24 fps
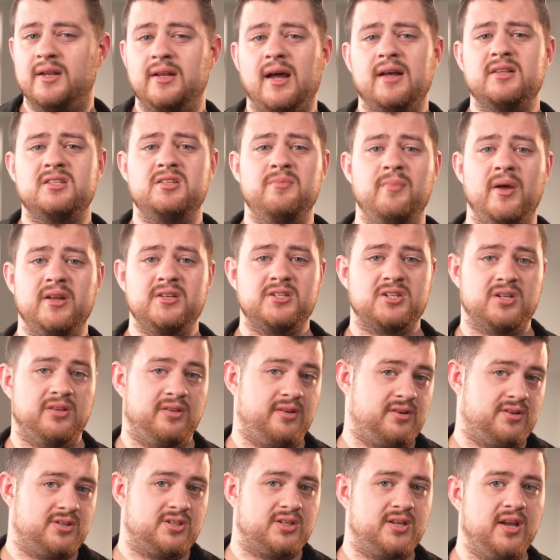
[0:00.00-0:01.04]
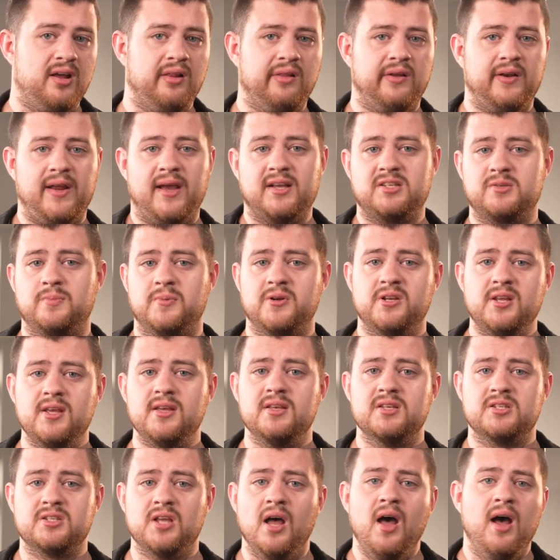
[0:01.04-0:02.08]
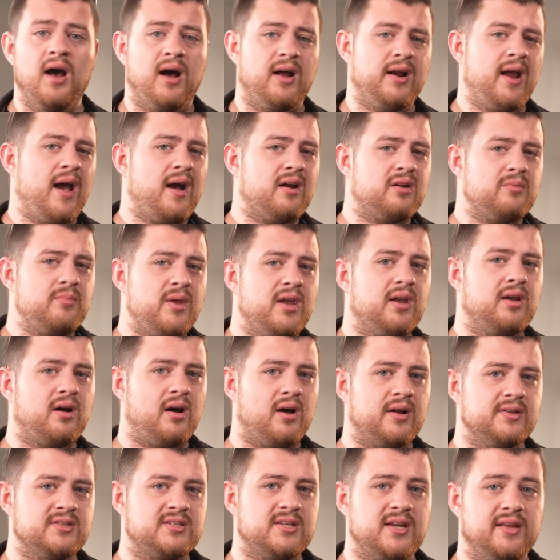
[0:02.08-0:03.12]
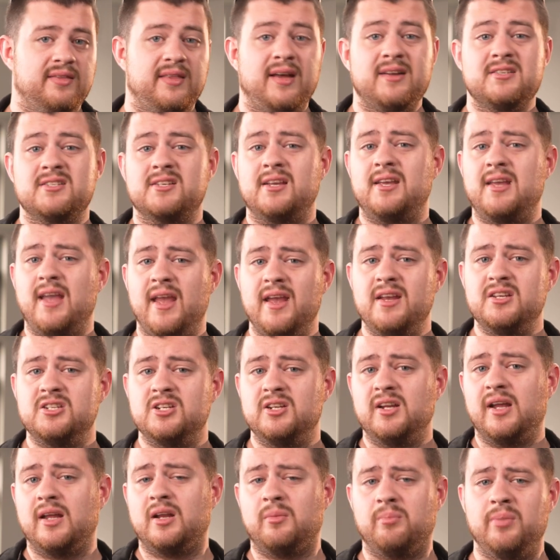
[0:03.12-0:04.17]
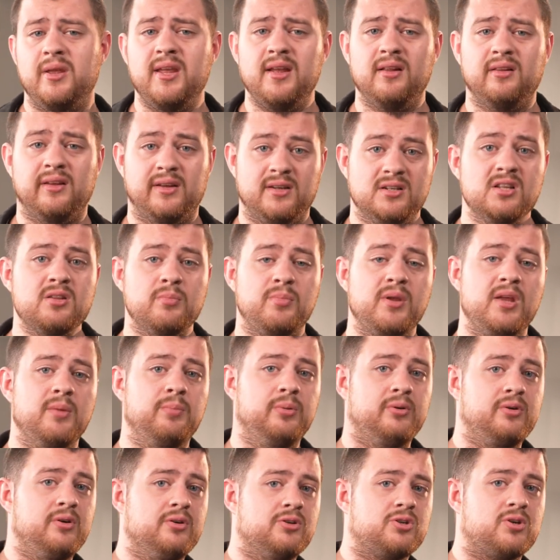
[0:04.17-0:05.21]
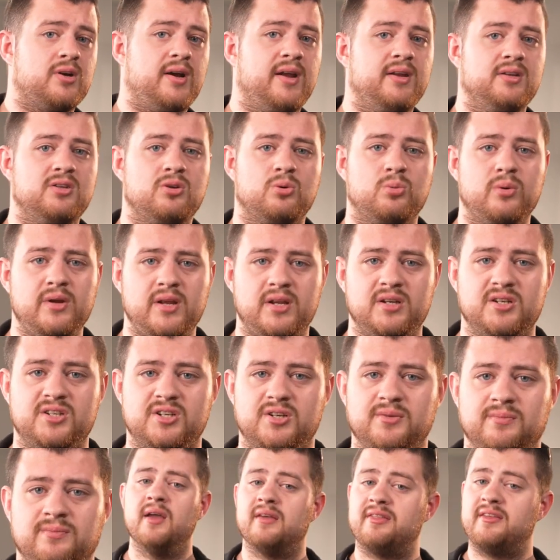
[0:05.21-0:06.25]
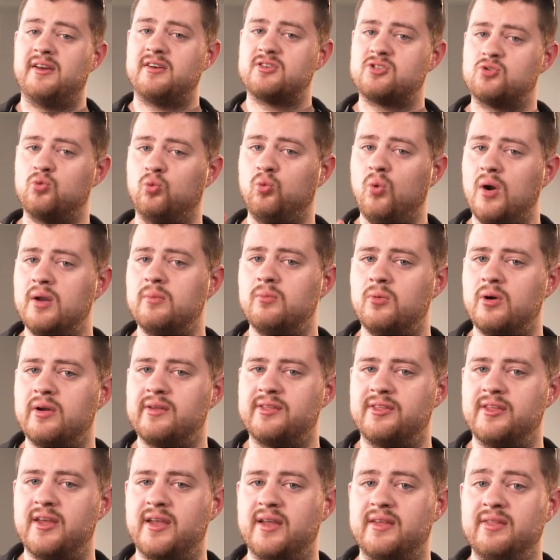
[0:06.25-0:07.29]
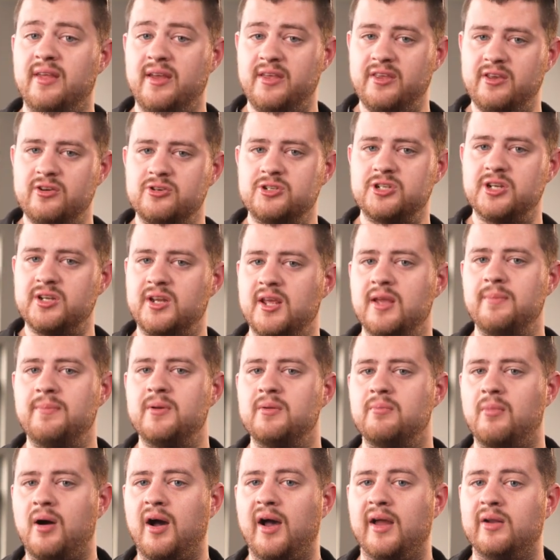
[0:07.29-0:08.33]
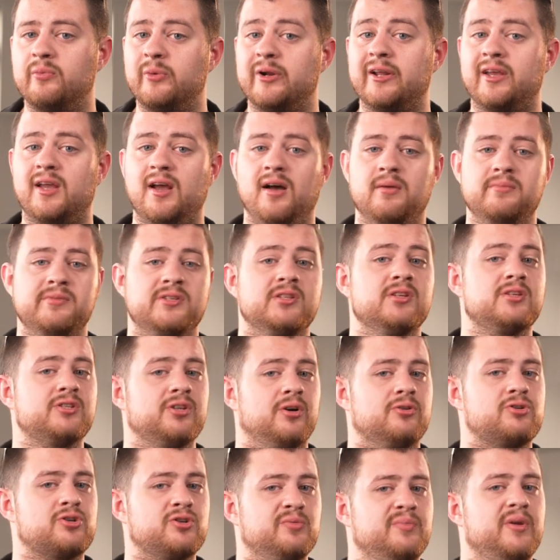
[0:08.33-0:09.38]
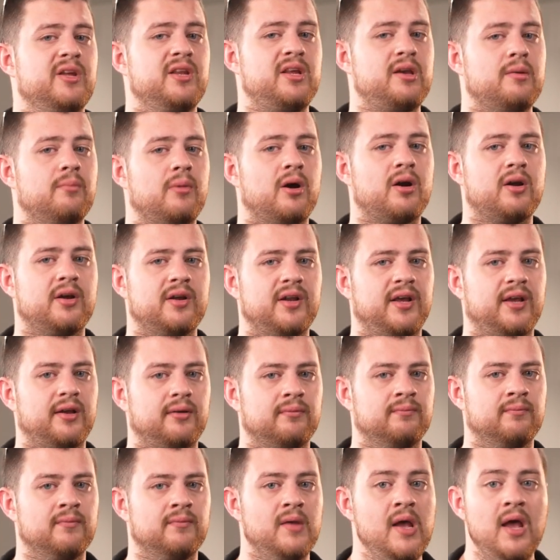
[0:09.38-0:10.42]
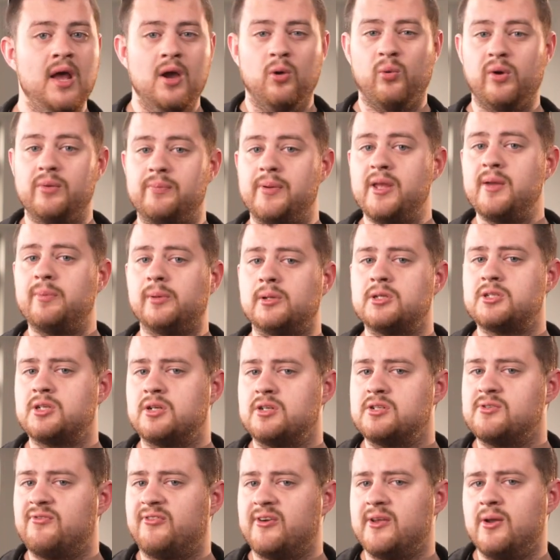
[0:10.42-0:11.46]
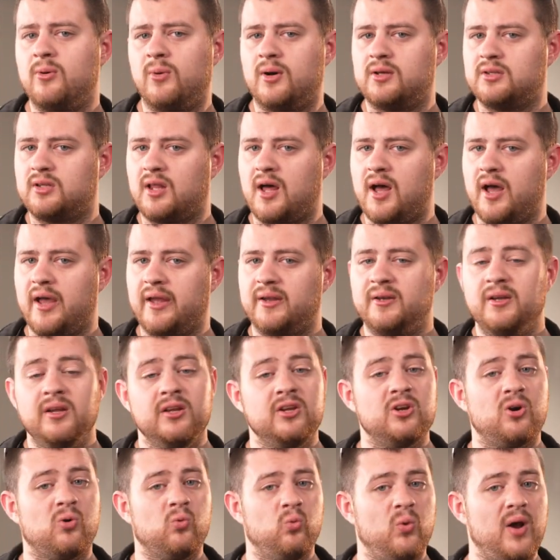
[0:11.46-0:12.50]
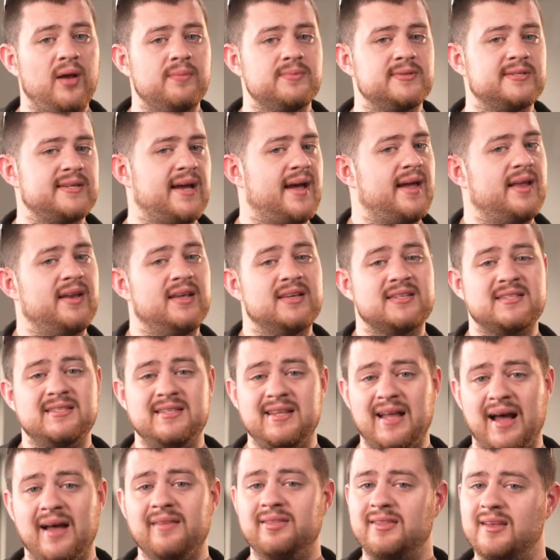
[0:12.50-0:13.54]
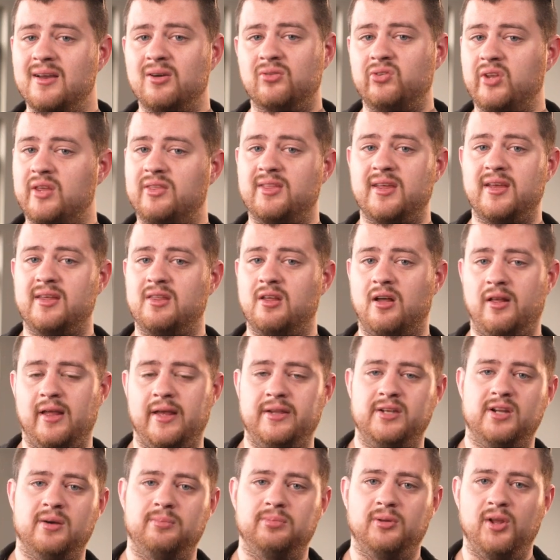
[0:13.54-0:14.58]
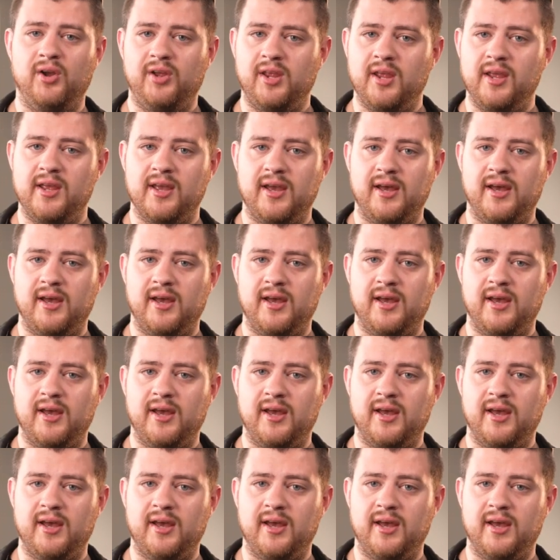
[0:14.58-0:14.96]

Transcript: Not to mention their skill and expertise on how to make content that is engaging and appealing to the people you're trying to reach. There's one more thing that you should keep in mind when it comes to social media marketing. When people search for you online, your website is not the only thing they'll end up looking